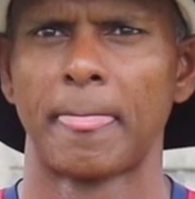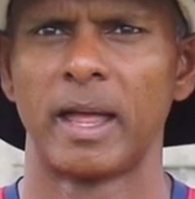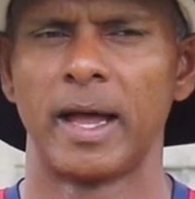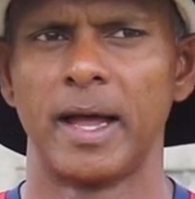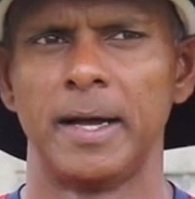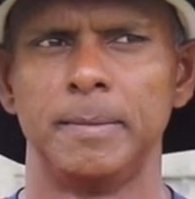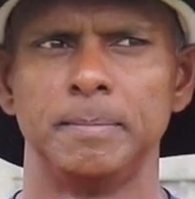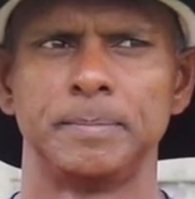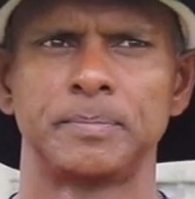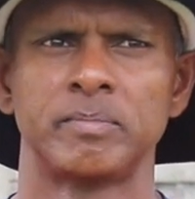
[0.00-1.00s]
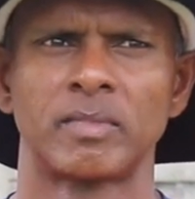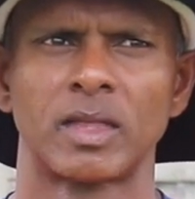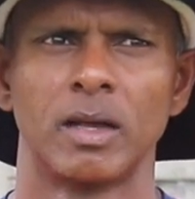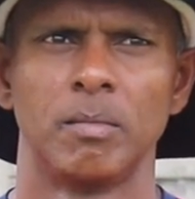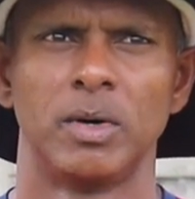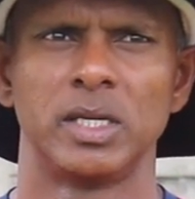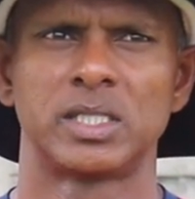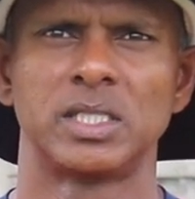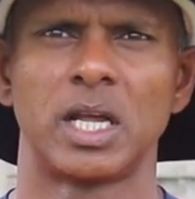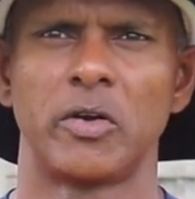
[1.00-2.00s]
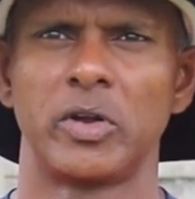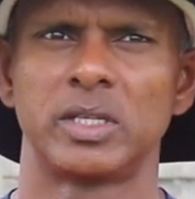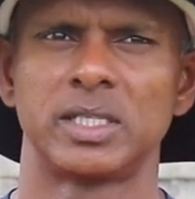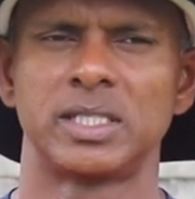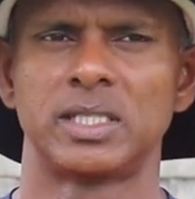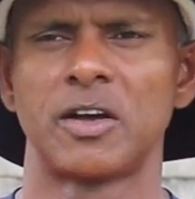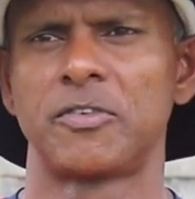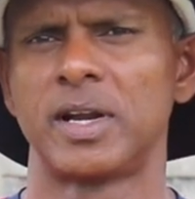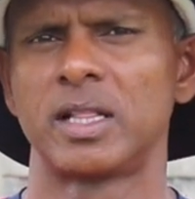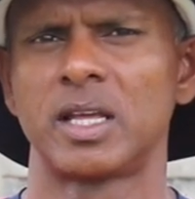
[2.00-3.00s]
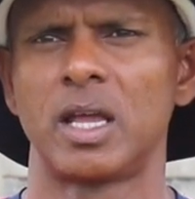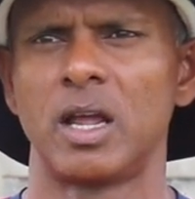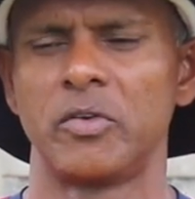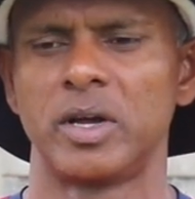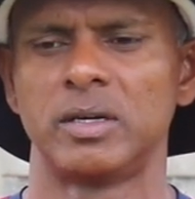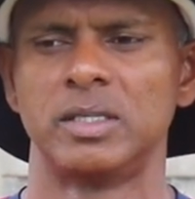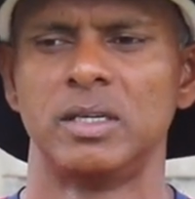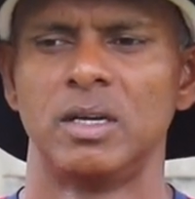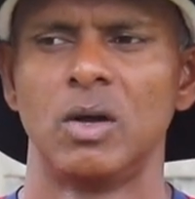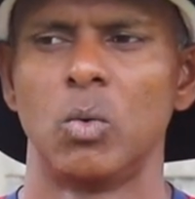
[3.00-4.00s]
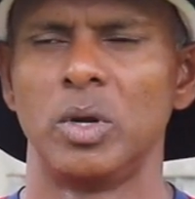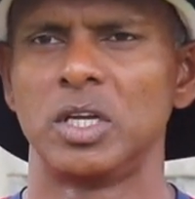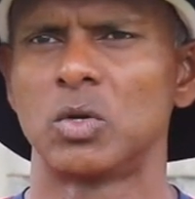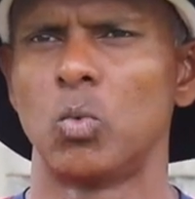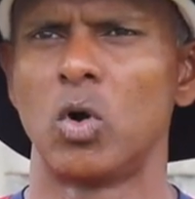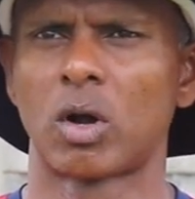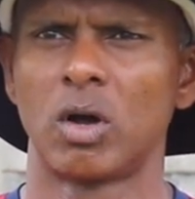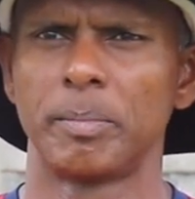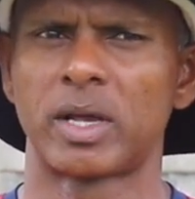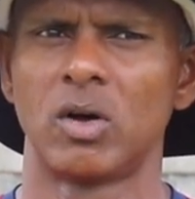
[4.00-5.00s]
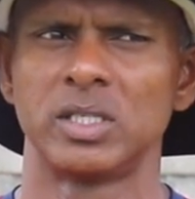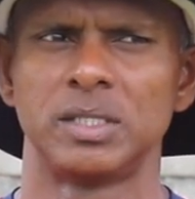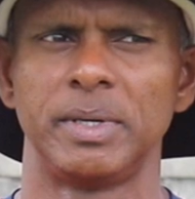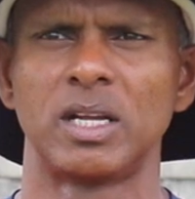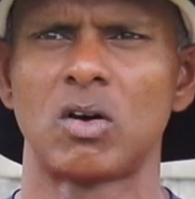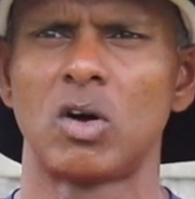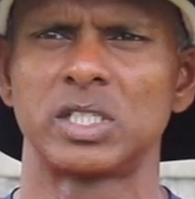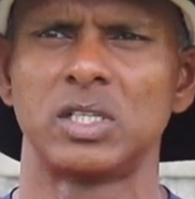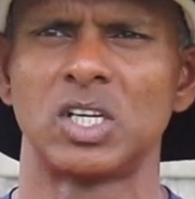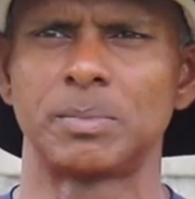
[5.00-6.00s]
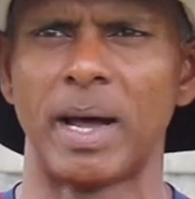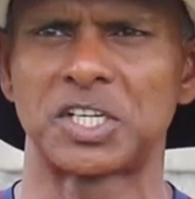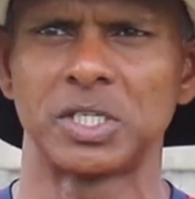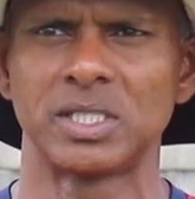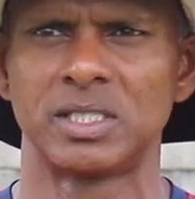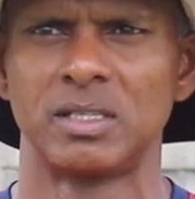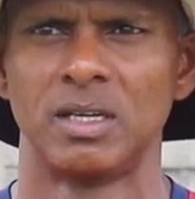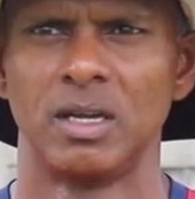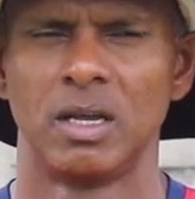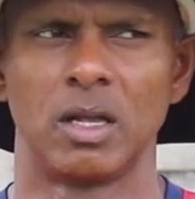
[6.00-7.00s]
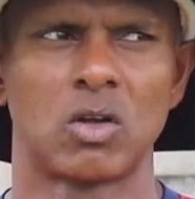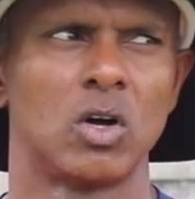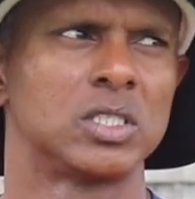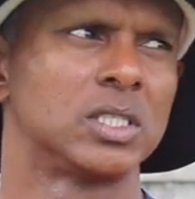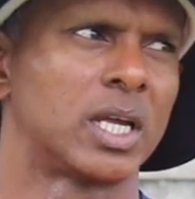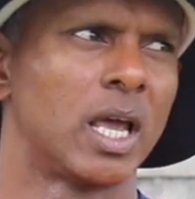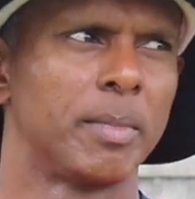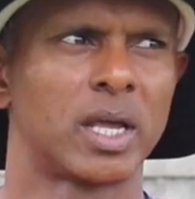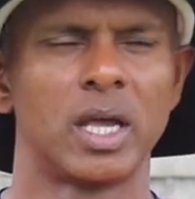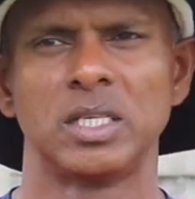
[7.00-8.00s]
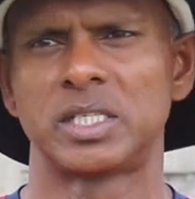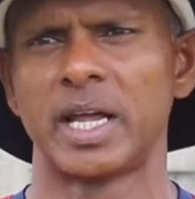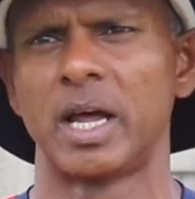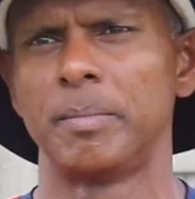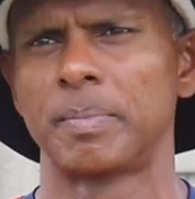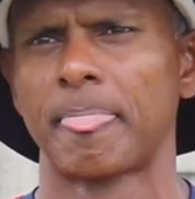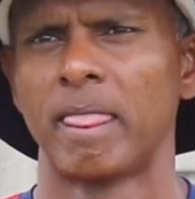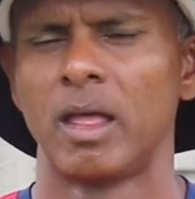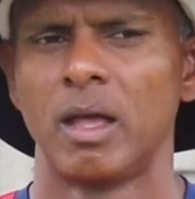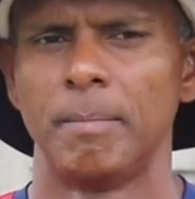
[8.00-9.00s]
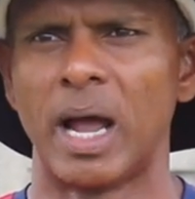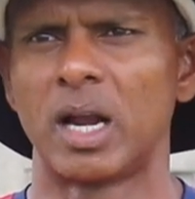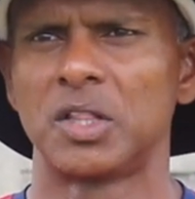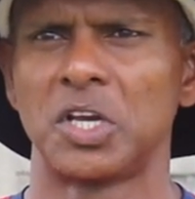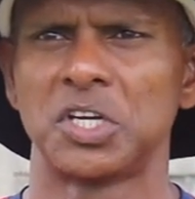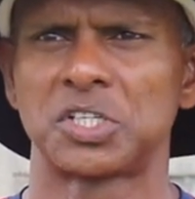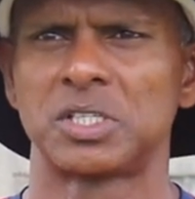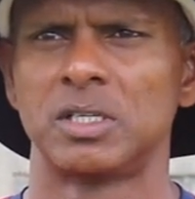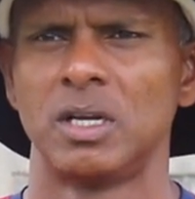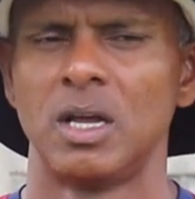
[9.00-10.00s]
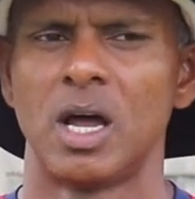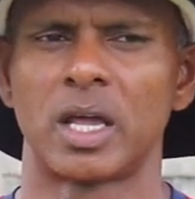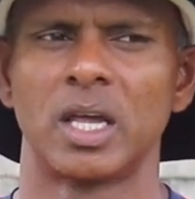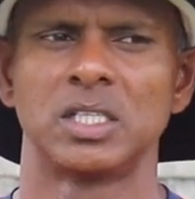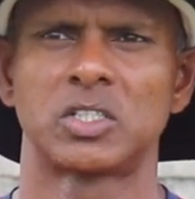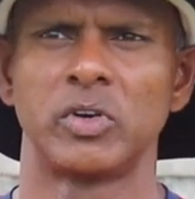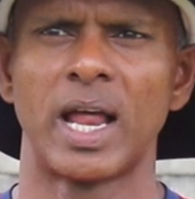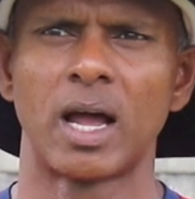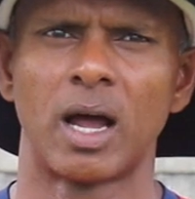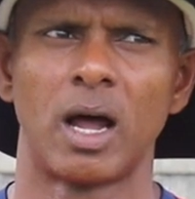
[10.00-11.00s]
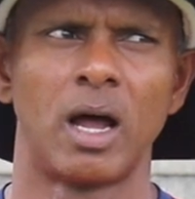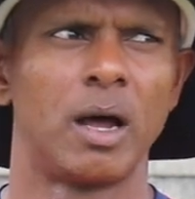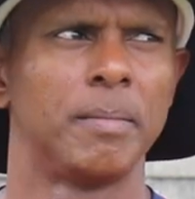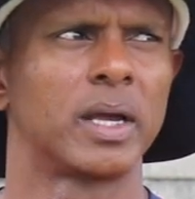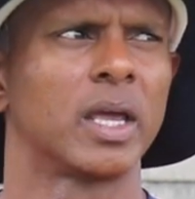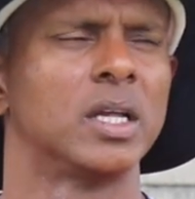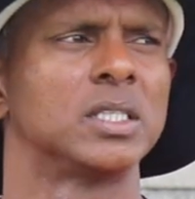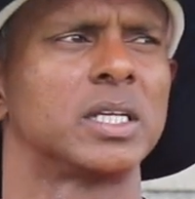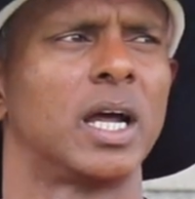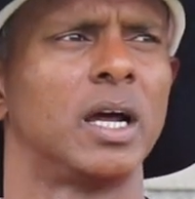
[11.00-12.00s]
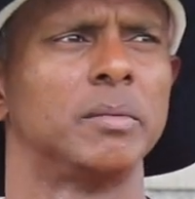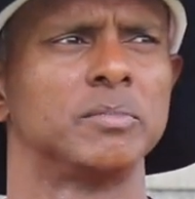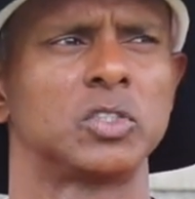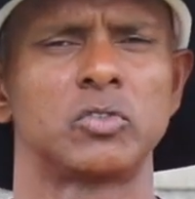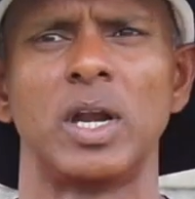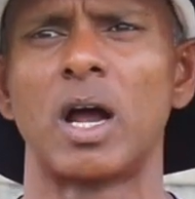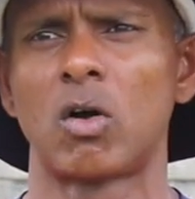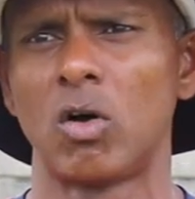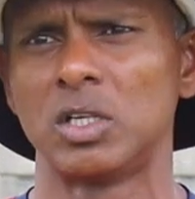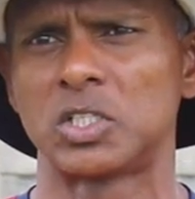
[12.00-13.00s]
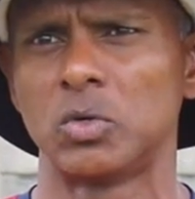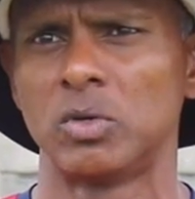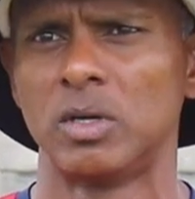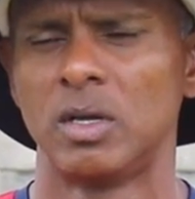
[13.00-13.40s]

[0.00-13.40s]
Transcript: Um, but this is the area, this is definitely the area we need to work on because it's been causing us matches. It causes a game against um, Bangladesh, against Sri Lanka, um, against um, Sri Lanka also.